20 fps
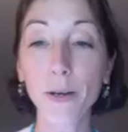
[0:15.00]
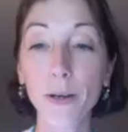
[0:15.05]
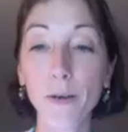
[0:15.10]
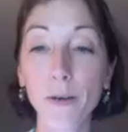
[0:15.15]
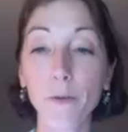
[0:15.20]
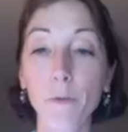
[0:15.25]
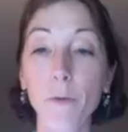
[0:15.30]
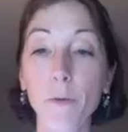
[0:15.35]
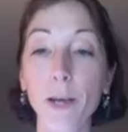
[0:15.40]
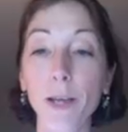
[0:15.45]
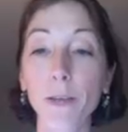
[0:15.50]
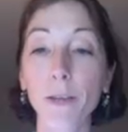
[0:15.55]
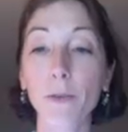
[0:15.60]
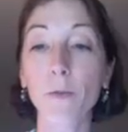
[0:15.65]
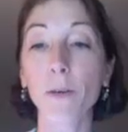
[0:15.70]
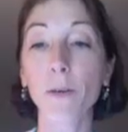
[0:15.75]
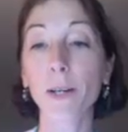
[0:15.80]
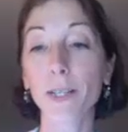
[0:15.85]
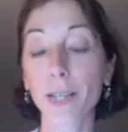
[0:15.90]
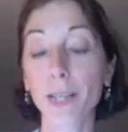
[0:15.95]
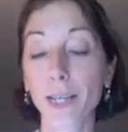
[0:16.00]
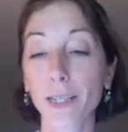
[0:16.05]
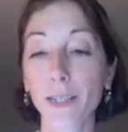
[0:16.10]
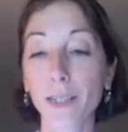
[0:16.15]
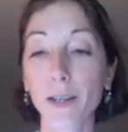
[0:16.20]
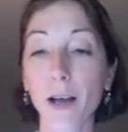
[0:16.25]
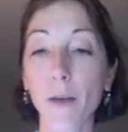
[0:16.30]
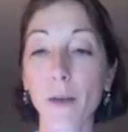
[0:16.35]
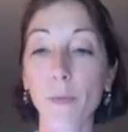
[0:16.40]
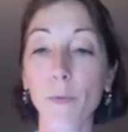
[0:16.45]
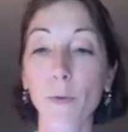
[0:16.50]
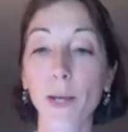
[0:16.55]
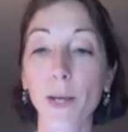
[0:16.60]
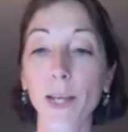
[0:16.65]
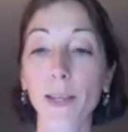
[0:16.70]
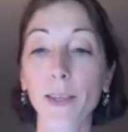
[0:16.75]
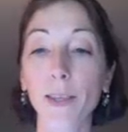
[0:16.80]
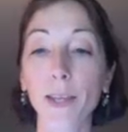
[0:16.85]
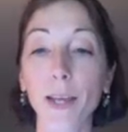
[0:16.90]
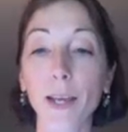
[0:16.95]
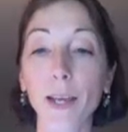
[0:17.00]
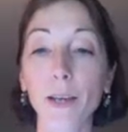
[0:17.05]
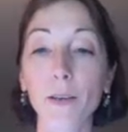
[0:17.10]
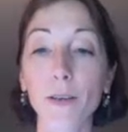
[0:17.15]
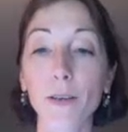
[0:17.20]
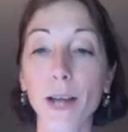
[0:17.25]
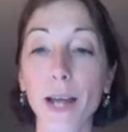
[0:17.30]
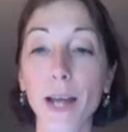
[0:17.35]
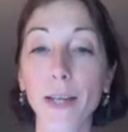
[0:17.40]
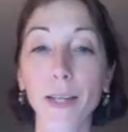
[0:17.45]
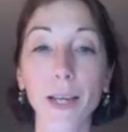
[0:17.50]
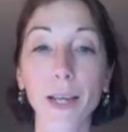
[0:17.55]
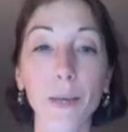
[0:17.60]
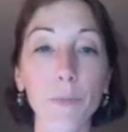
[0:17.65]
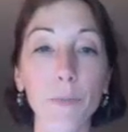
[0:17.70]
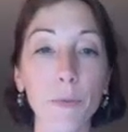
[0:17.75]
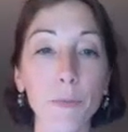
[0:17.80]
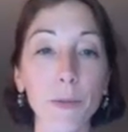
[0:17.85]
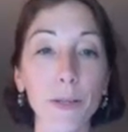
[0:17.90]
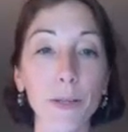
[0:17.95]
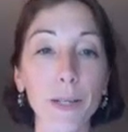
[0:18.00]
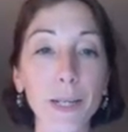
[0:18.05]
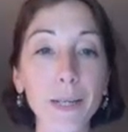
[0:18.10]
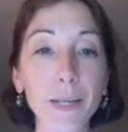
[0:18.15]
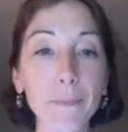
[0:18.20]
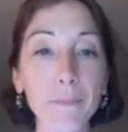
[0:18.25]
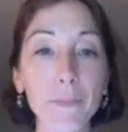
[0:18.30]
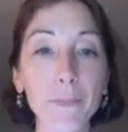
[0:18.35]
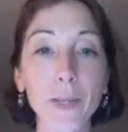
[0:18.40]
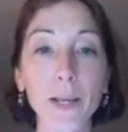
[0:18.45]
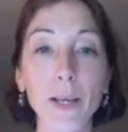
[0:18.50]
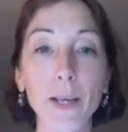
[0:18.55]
or a desktop with internet capability